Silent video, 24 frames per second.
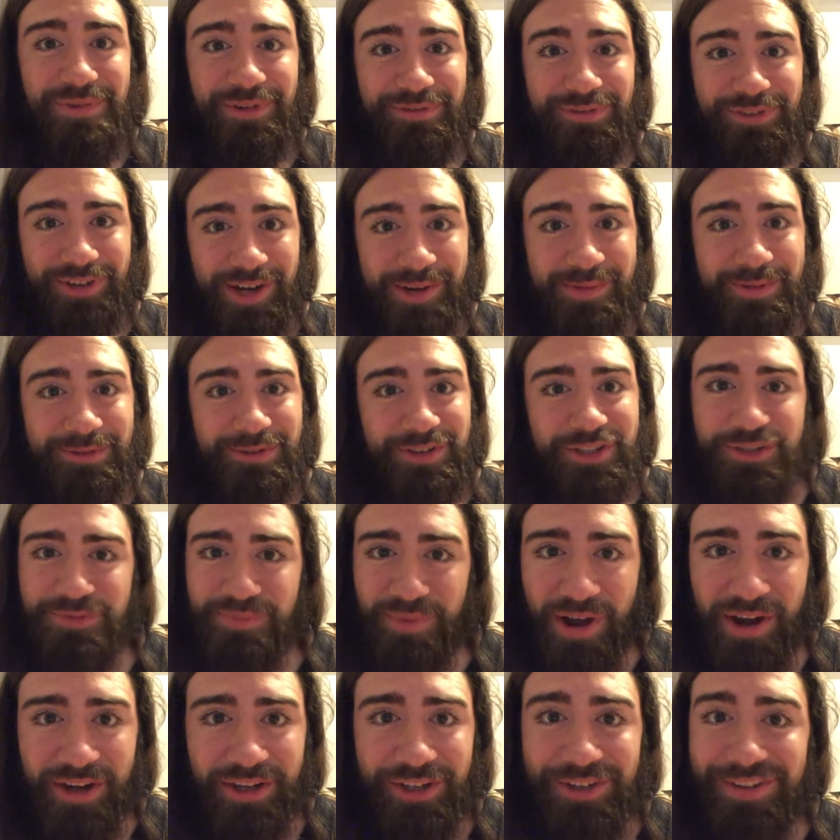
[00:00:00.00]
for him to
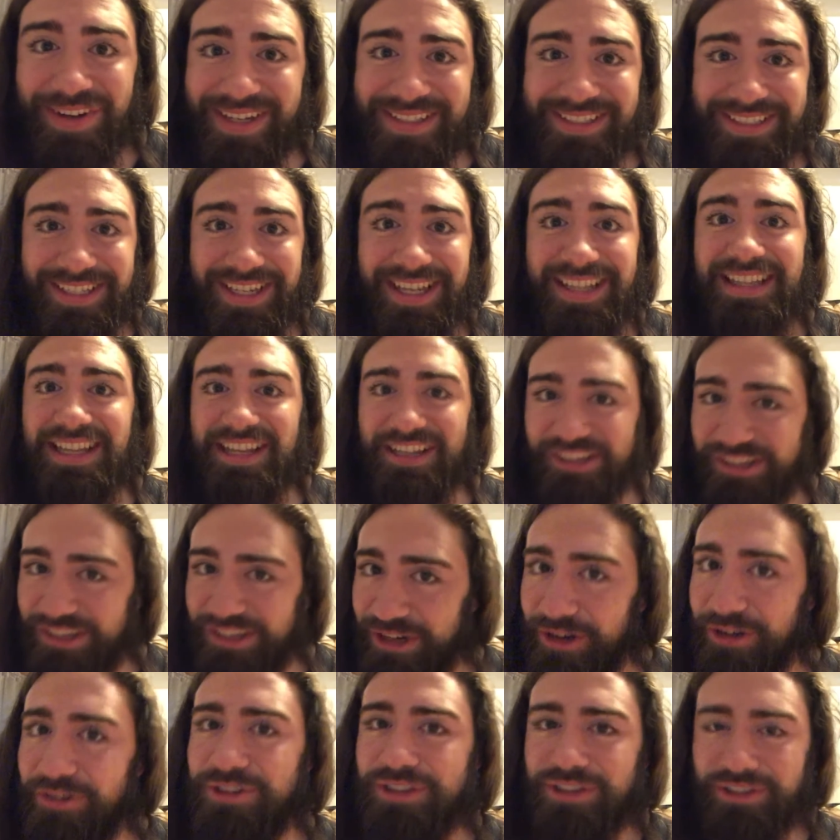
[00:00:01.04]
respond correctly, and
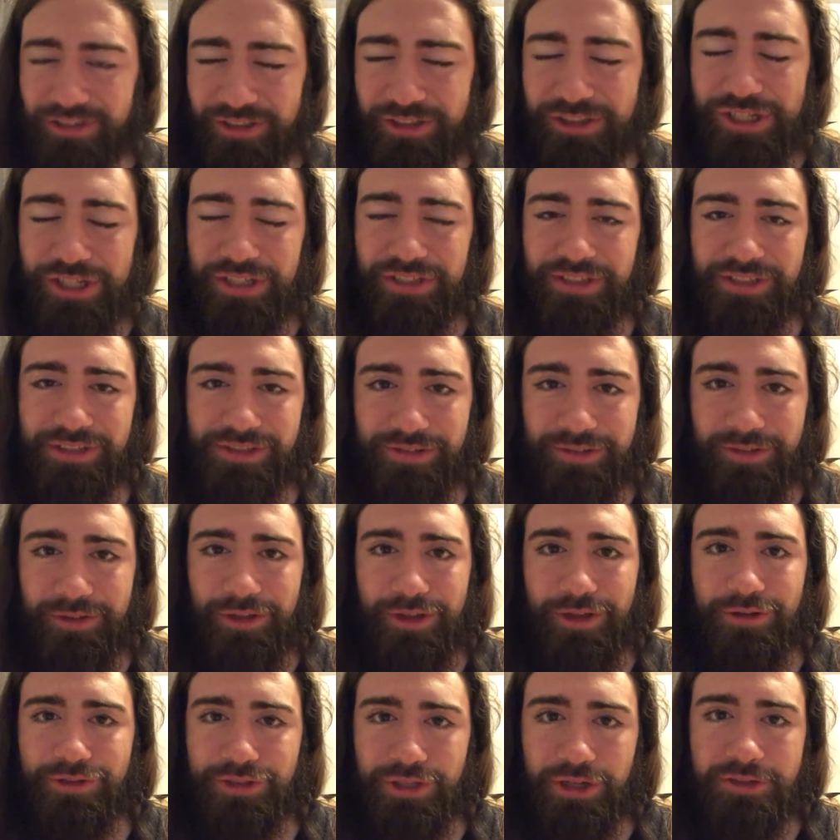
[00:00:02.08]
then, Jesus,
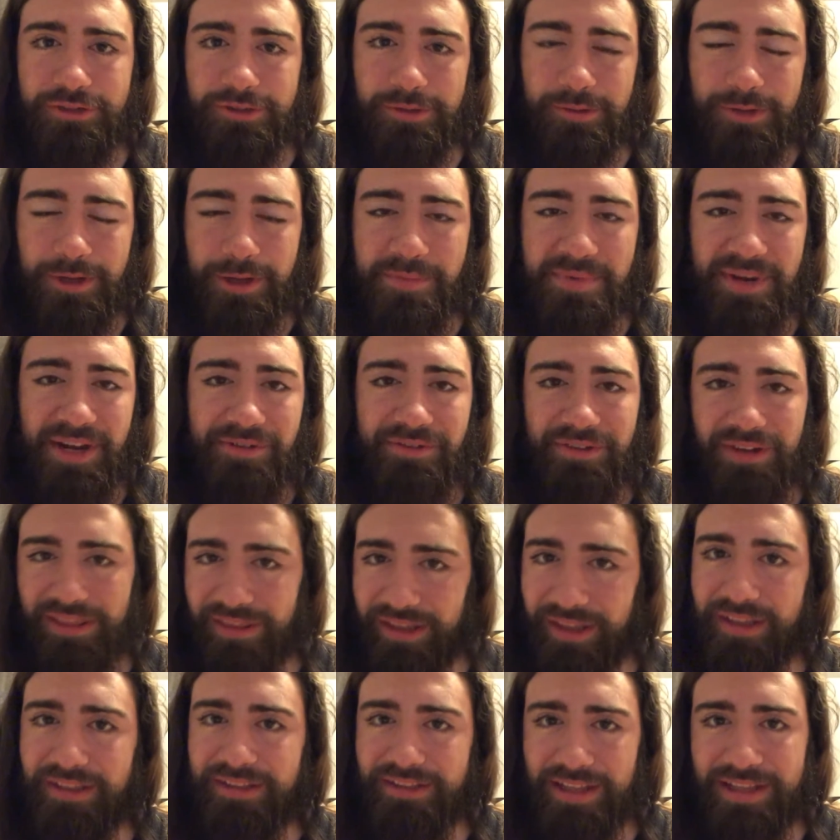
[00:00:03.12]
shows up to him and
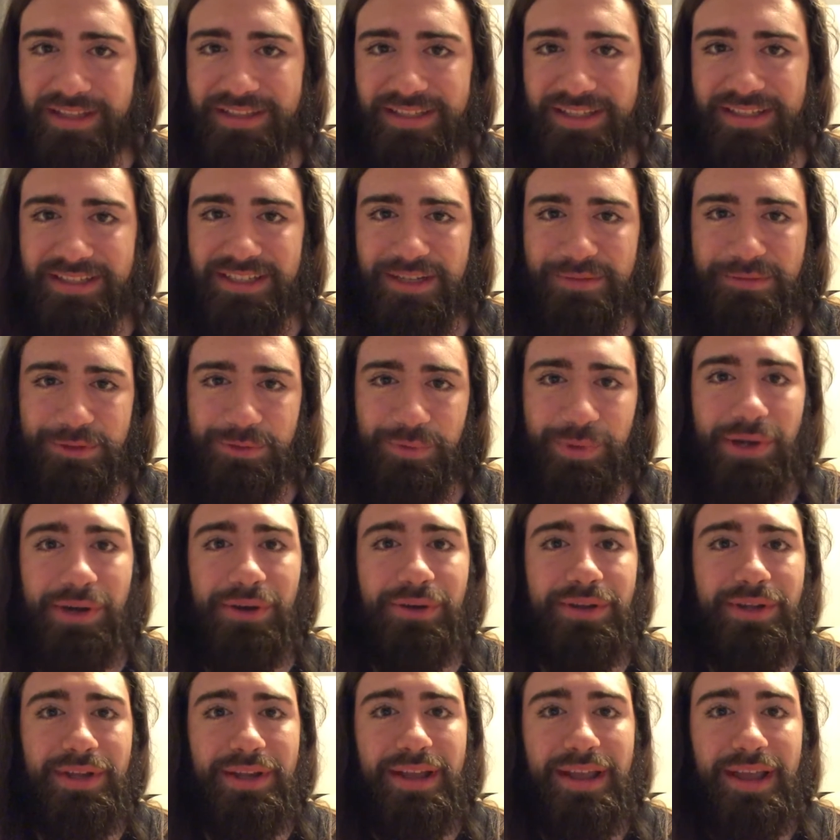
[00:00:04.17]
everything and says to him as well.